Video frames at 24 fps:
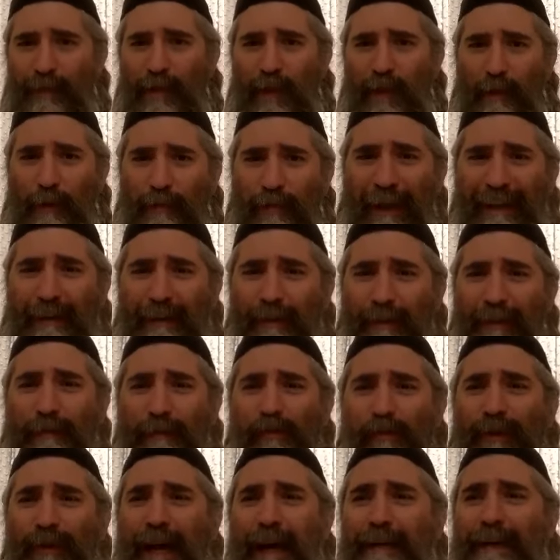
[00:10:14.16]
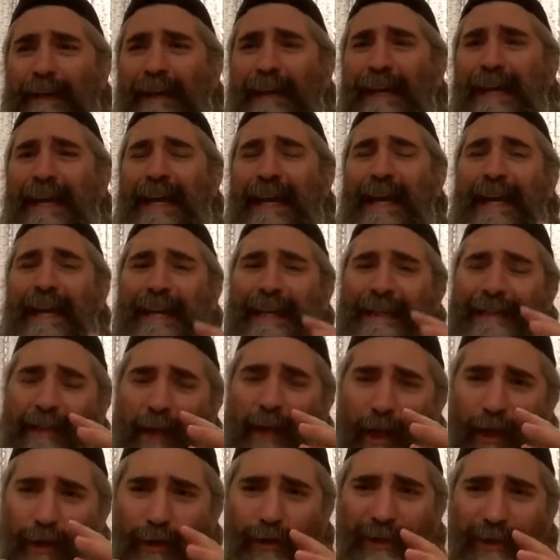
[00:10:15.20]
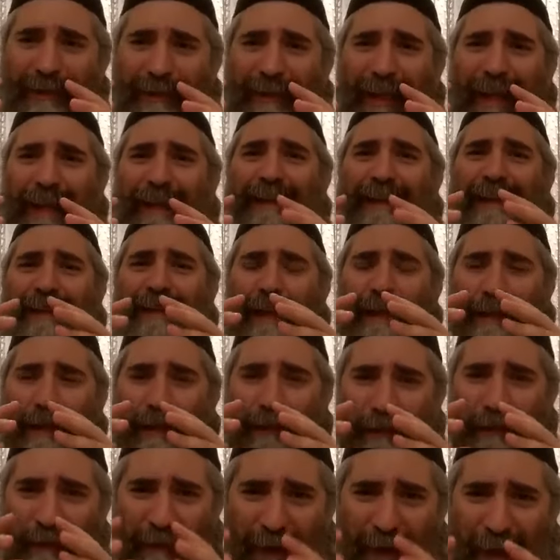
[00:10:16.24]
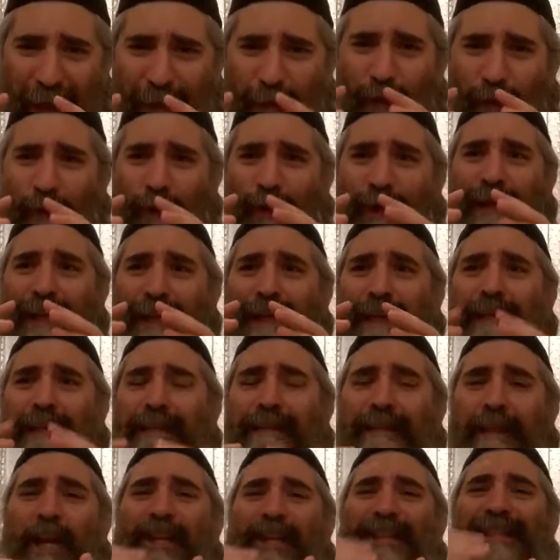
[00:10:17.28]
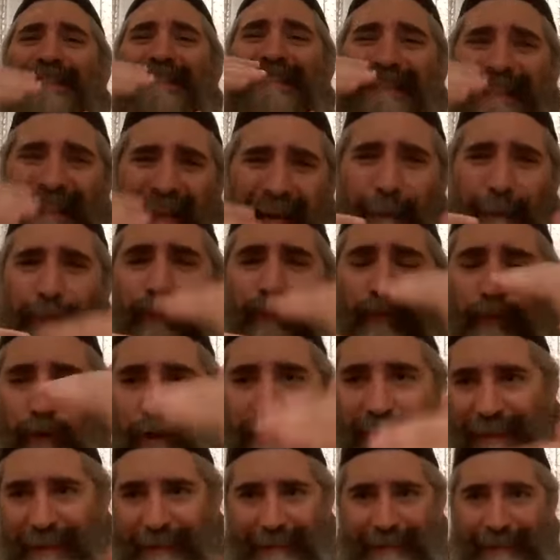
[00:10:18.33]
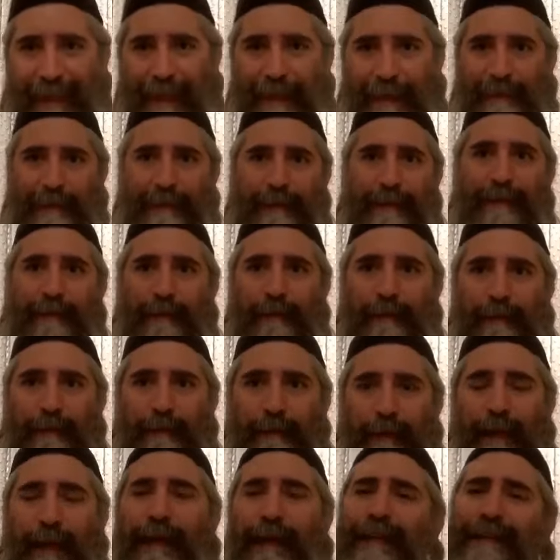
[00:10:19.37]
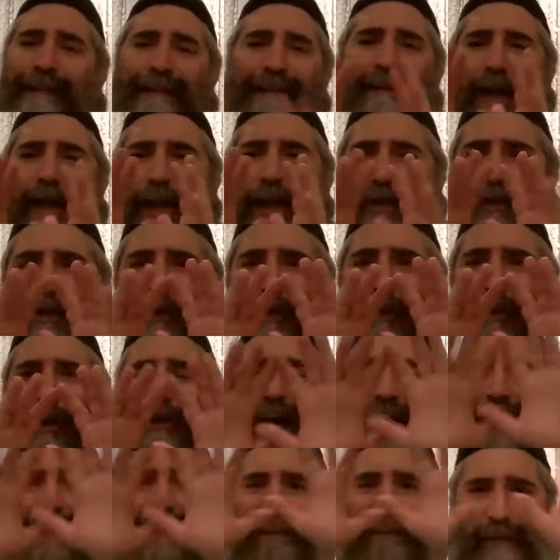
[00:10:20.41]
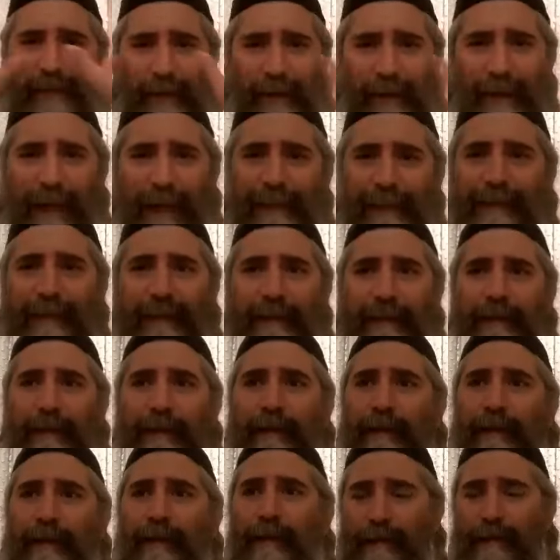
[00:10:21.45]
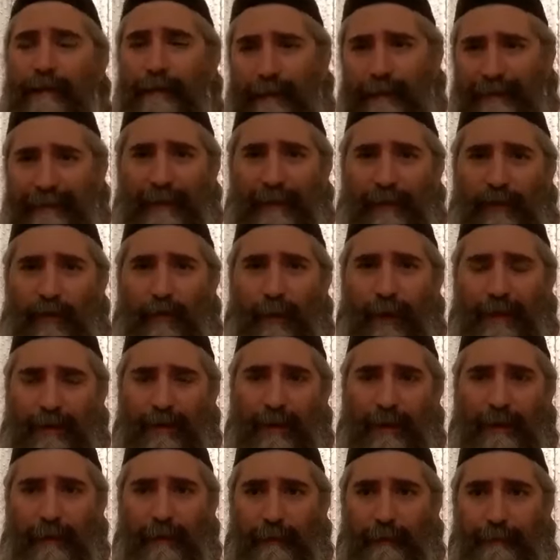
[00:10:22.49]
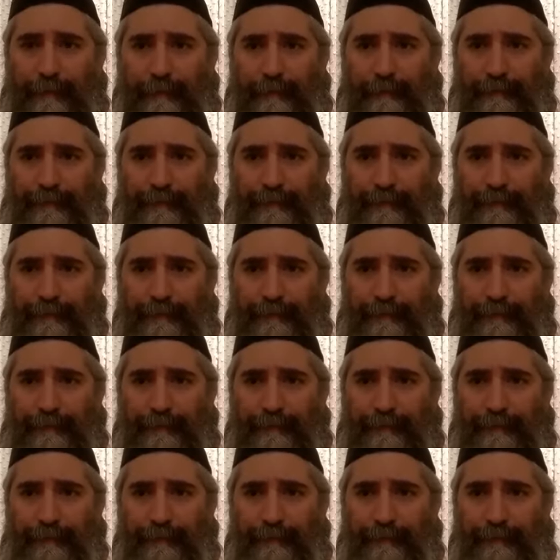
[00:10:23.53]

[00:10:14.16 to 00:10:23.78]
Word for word: The bread of emuna. It's understanding that the failure is a step to the success. It's not an isolated situation.